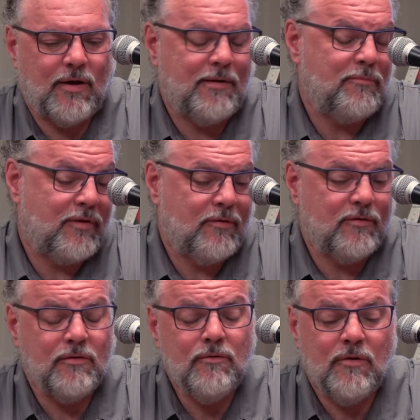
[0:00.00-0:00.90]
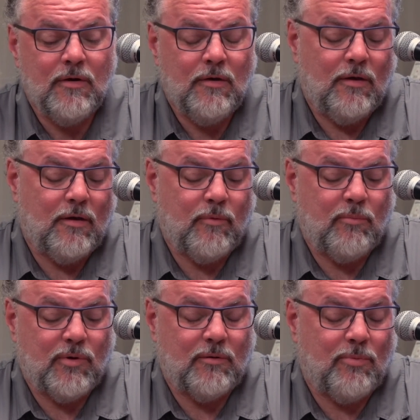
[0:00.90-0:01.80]
I'm there too. We
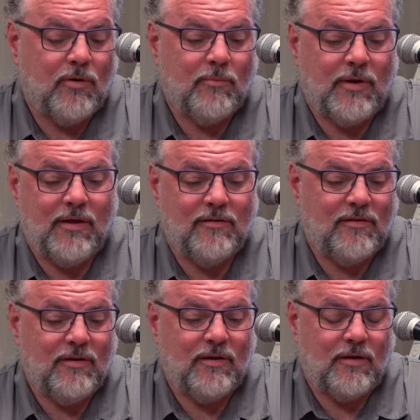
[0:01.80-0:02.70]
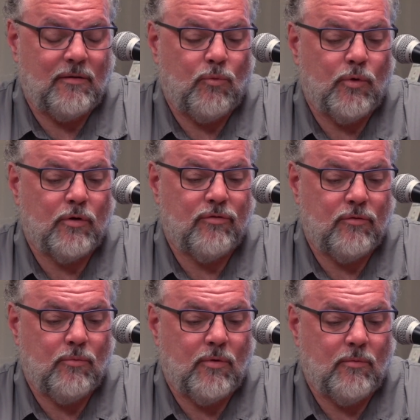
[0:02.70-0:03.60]
bring department heads in and work
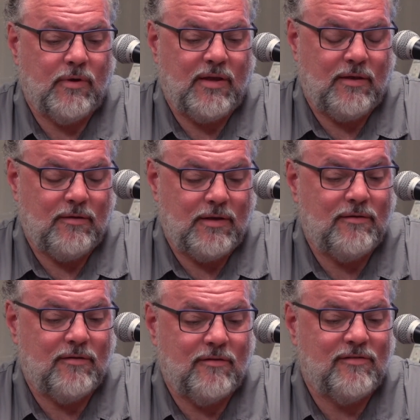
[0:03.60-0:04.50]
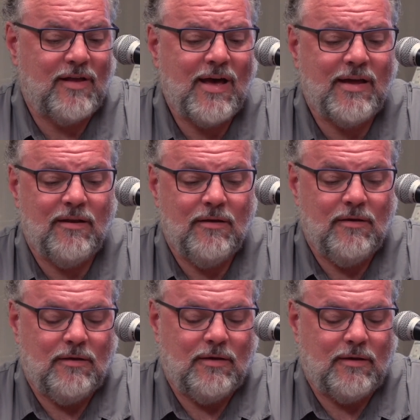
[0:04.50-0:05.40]
through what we need to decide,
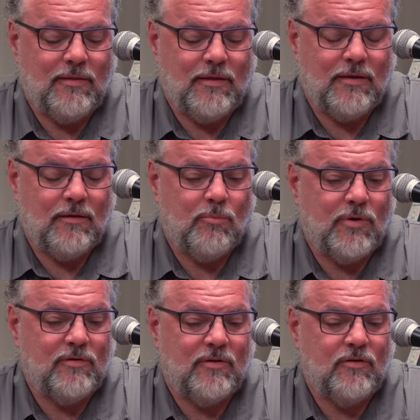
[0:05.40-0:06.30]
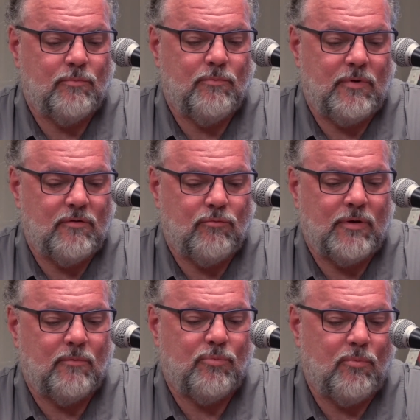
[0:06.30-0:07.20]
and then the budget is
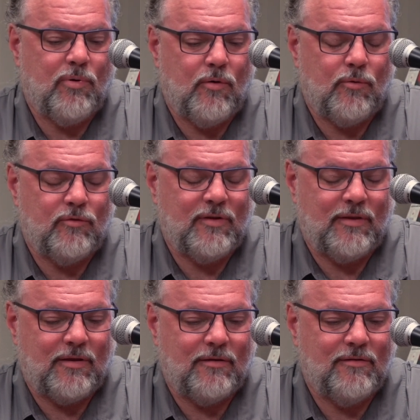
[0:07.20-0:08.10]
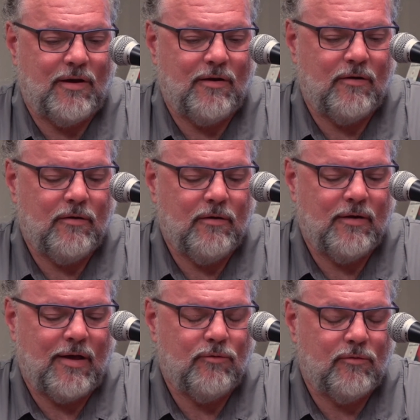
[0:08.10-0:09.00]
written, proposed, and the entire
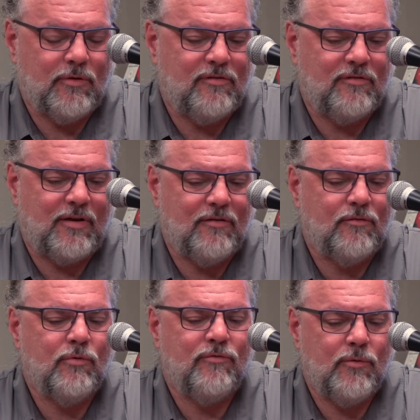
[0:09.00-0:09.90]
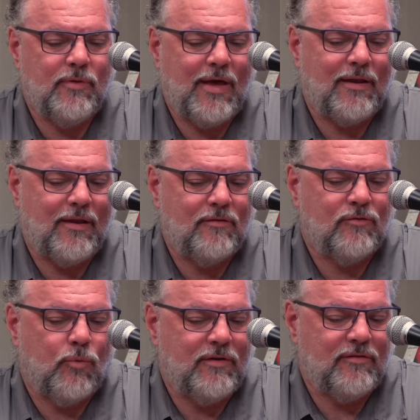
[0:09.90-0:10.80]
council gets a chance to review that and
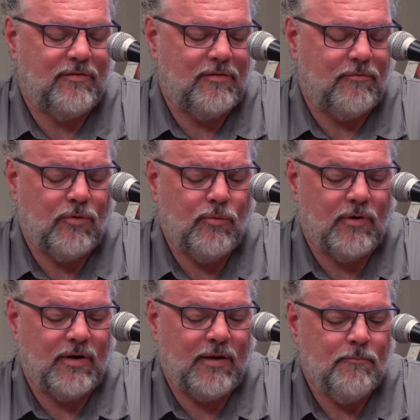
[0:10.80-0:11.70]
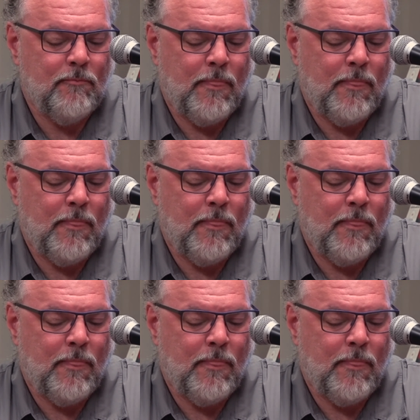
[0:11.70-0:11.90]
ask questions and vote on it.